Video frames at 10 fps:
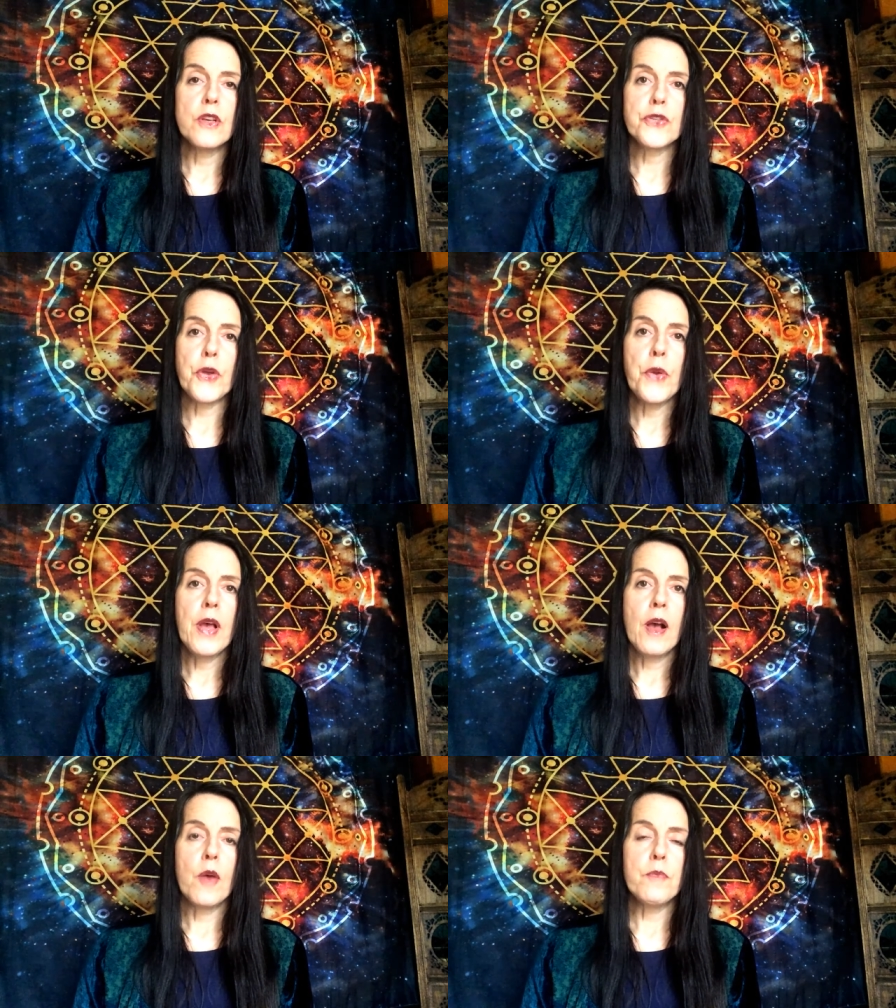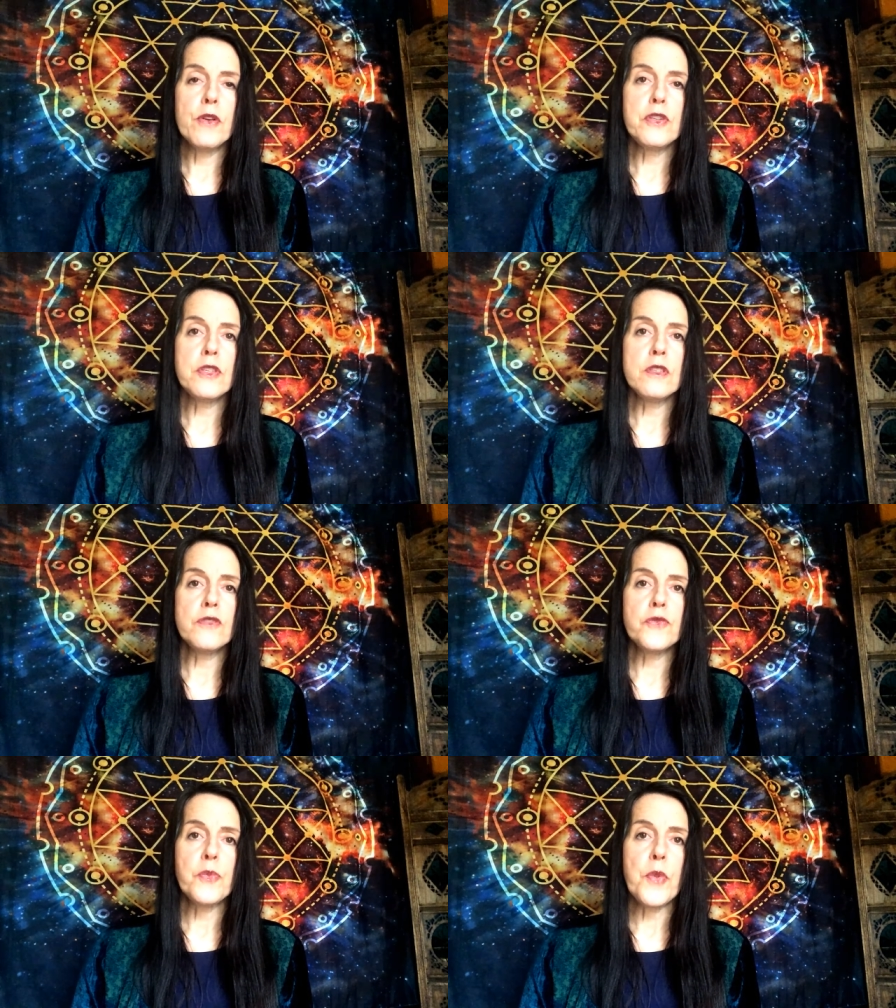So,
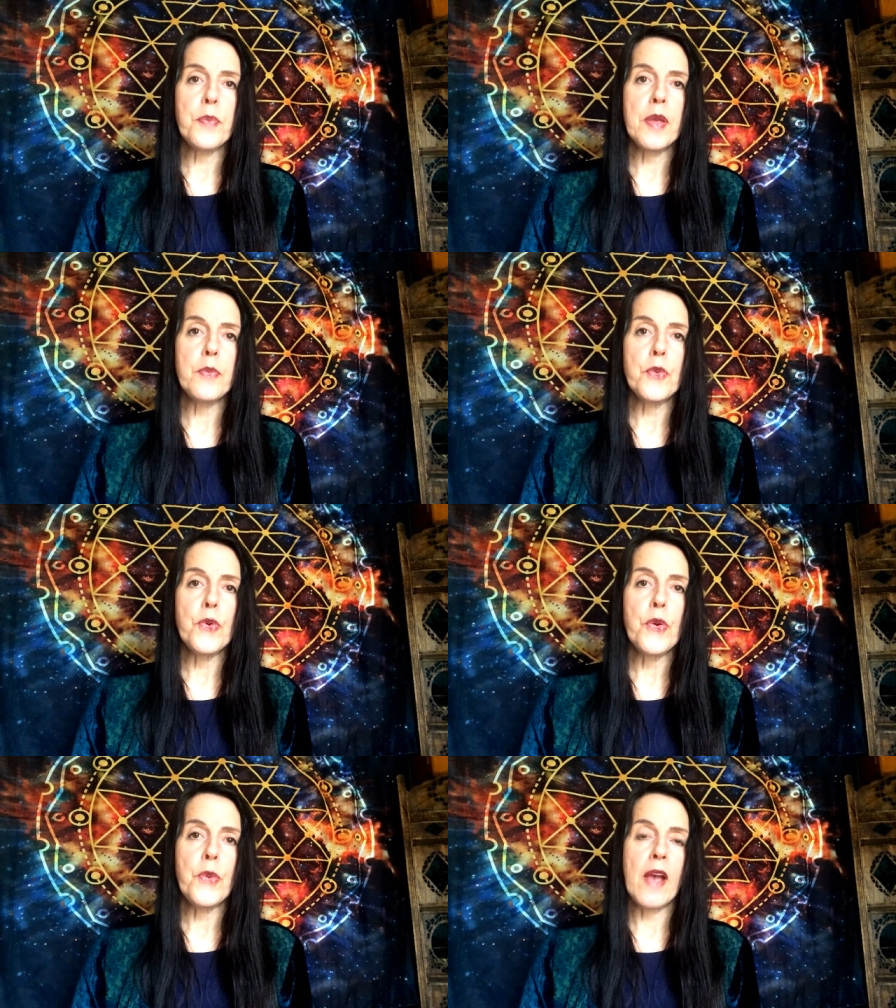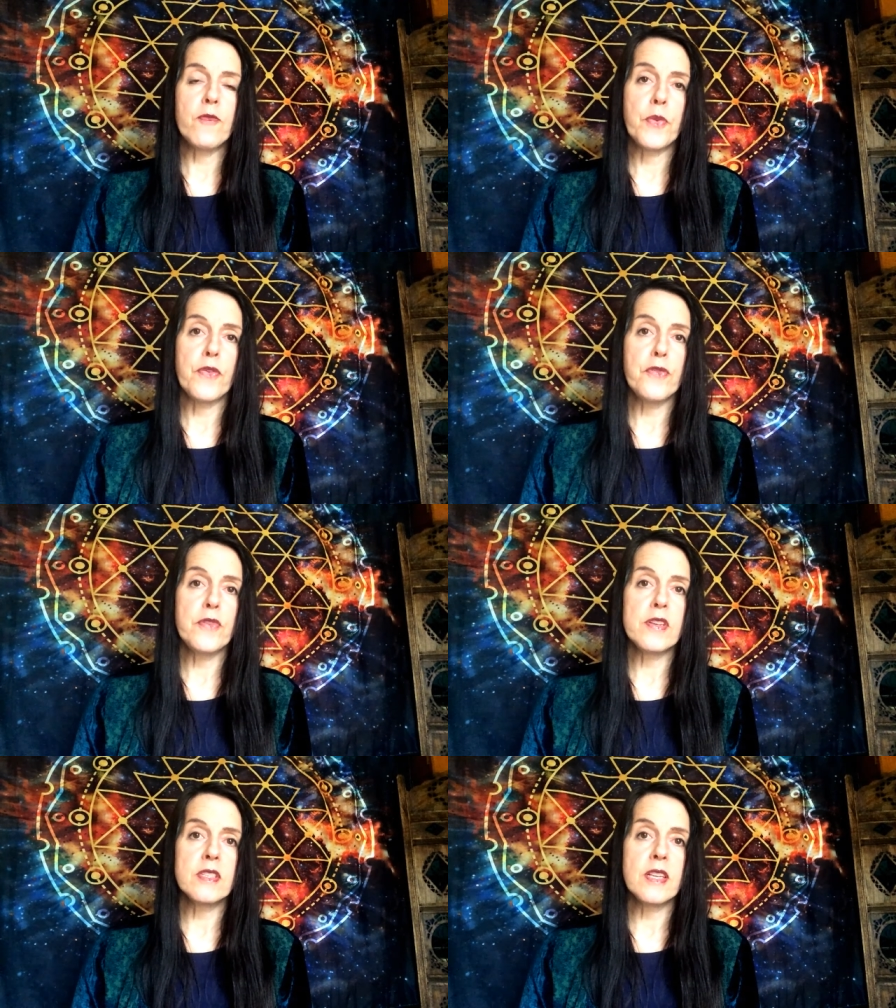emotions from the people who have
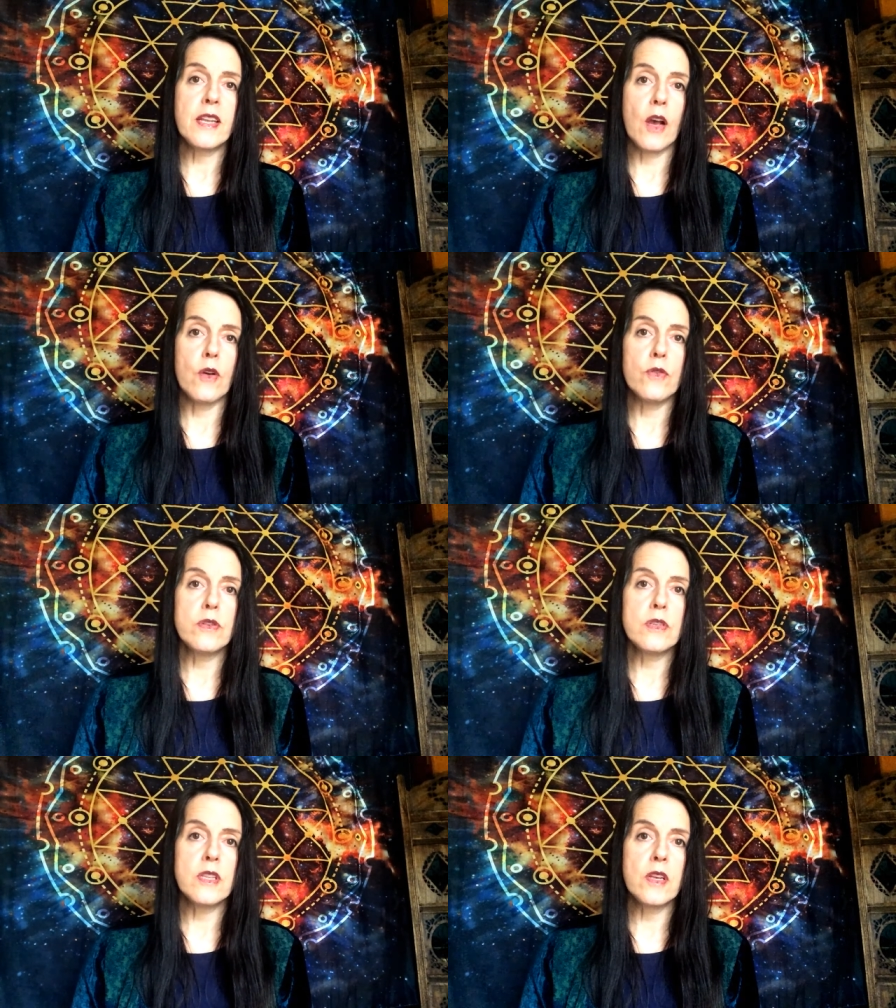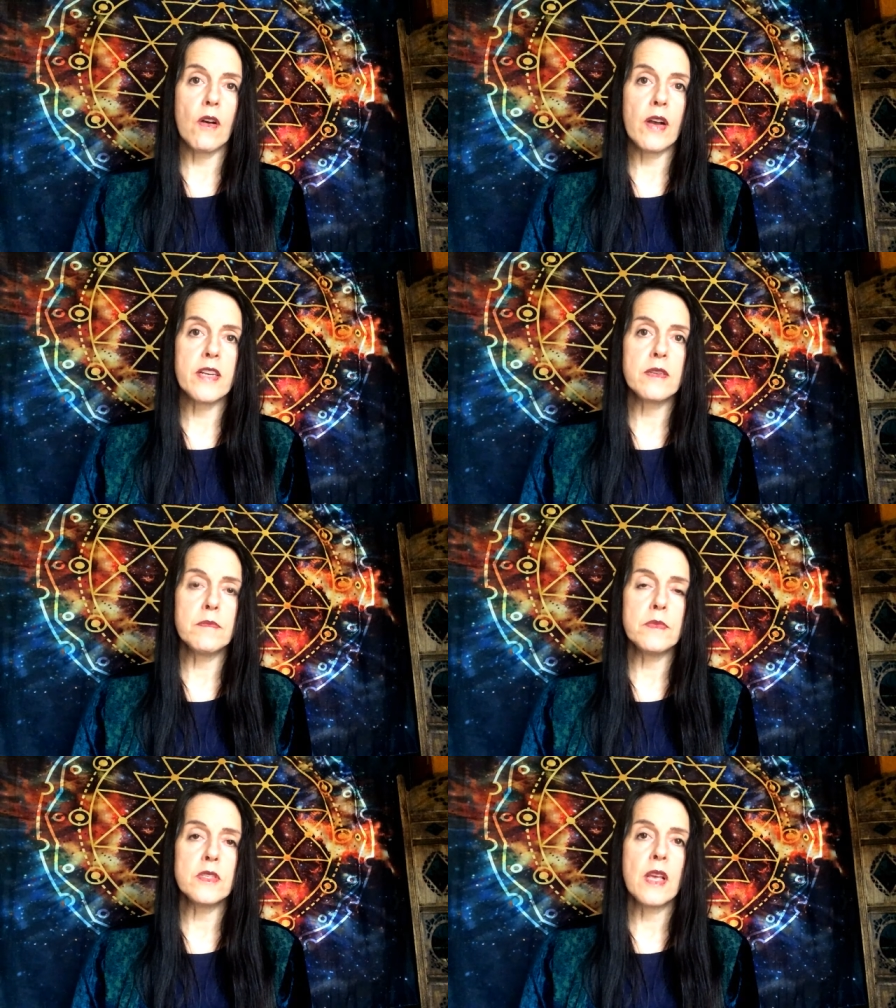previously owned the
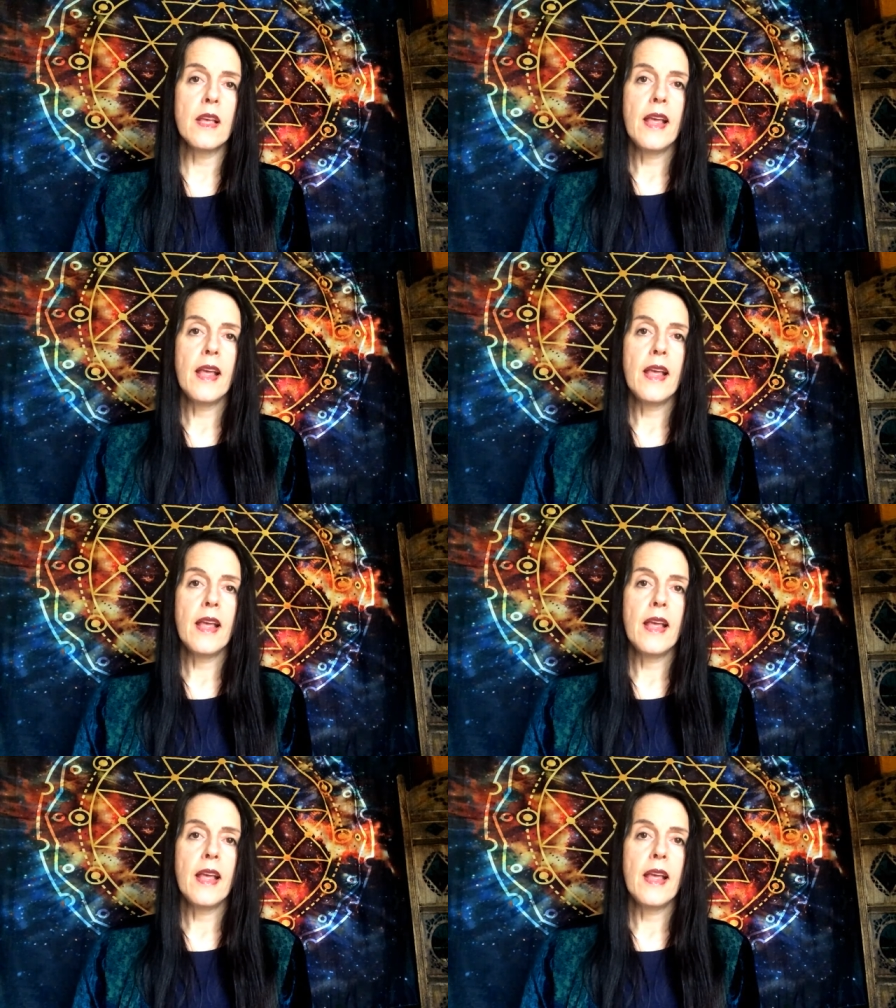items.